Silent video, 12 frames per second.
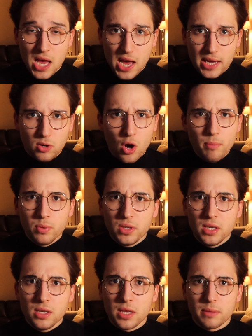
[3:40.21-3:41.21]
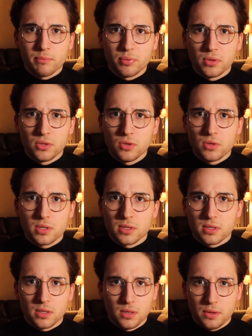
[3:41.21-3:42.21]
A company that
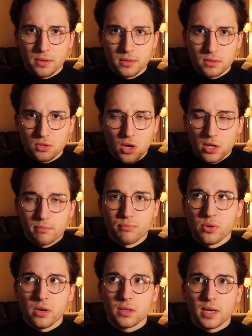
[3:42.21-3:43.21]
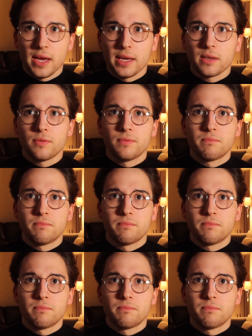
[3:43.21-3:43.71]
produces a certain product, like,